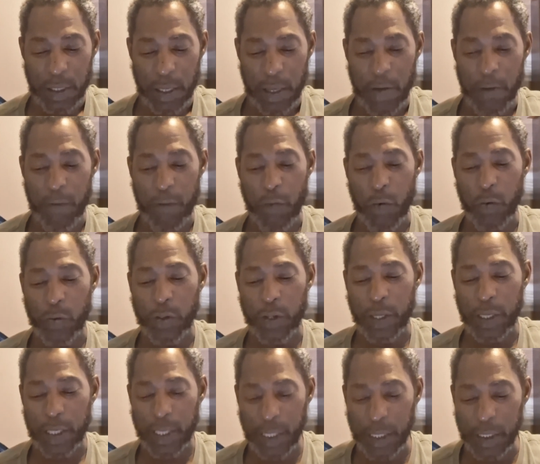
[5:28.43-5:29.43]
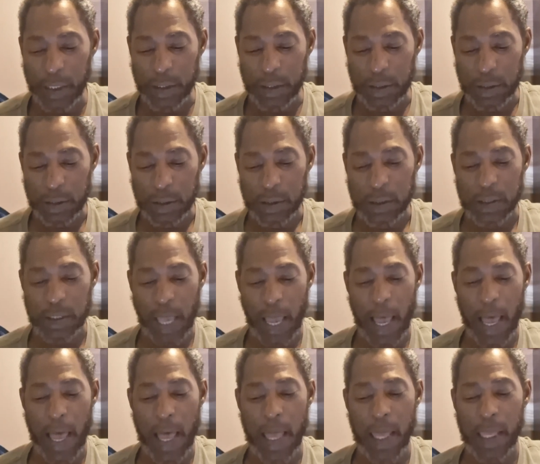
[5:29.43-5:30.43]
And for the east
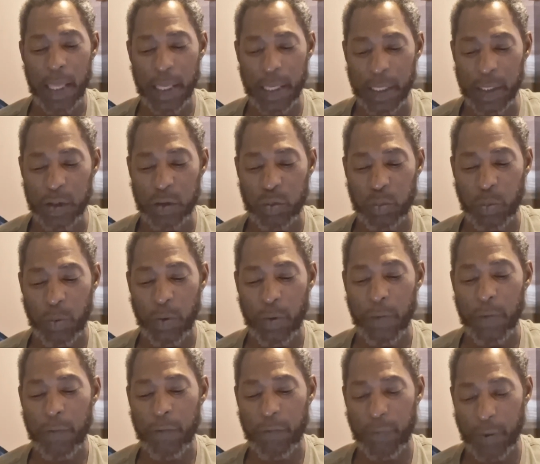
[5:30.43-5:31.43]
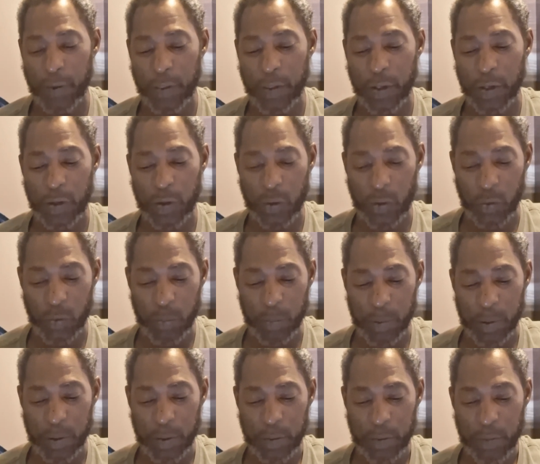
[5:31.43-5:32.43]
side eastward 50
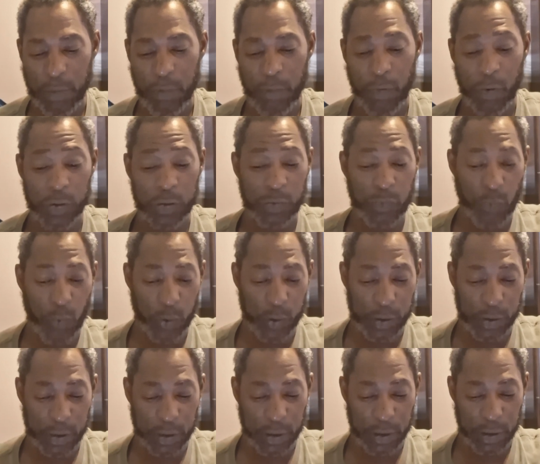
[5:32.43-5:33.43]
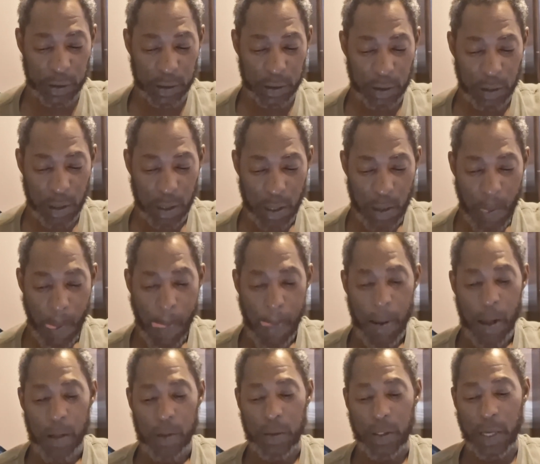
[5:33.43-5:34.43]
cubits. Verse 14.
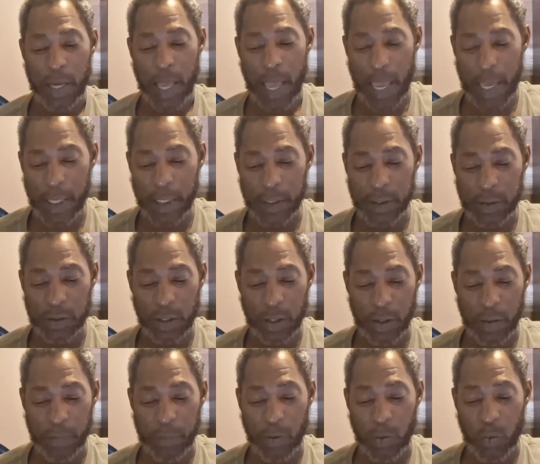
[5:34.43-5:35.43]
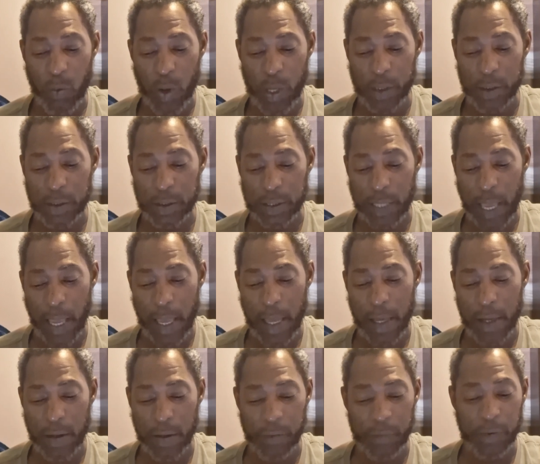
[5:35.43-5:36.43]
The hangings of the one
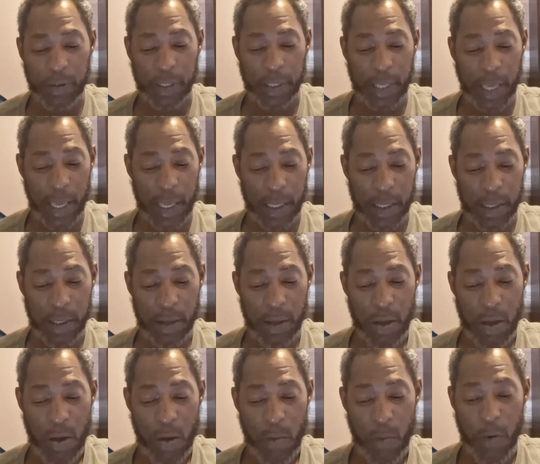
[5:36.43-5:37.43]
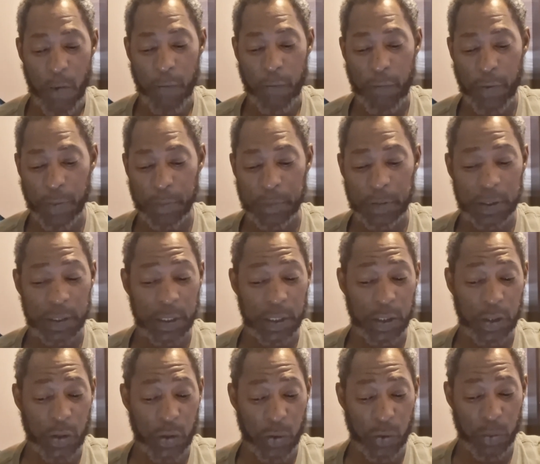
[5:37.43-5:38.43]
side of the gate were 15
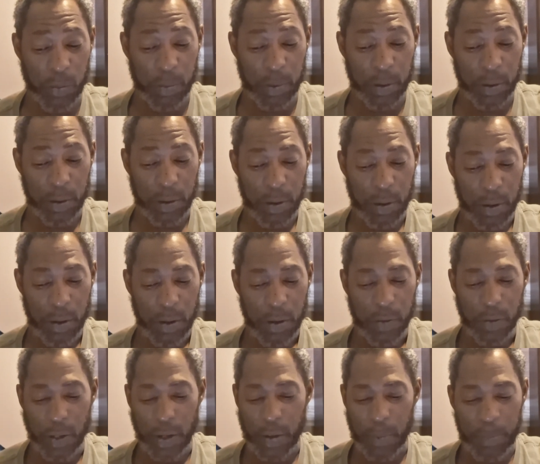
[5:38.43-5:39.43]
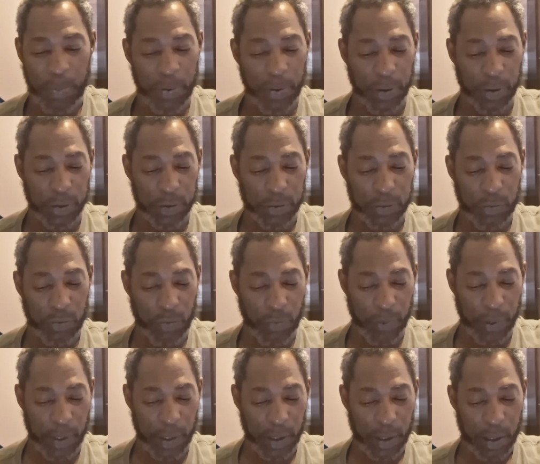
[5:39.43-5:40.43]
cubits, their pillars
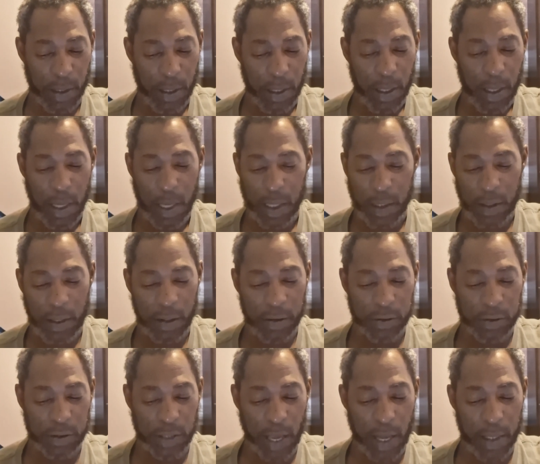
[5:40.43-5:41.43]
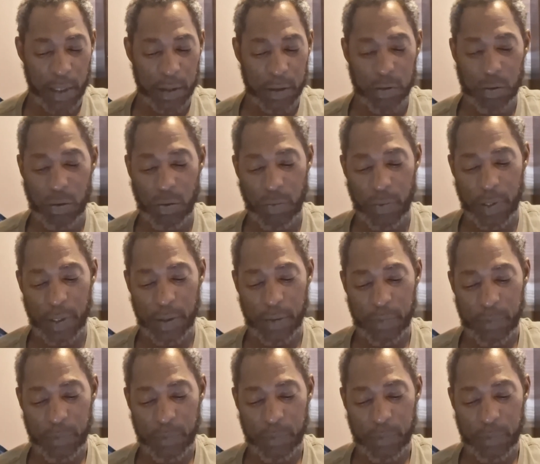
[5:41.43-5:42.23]
3, and their sockets 3.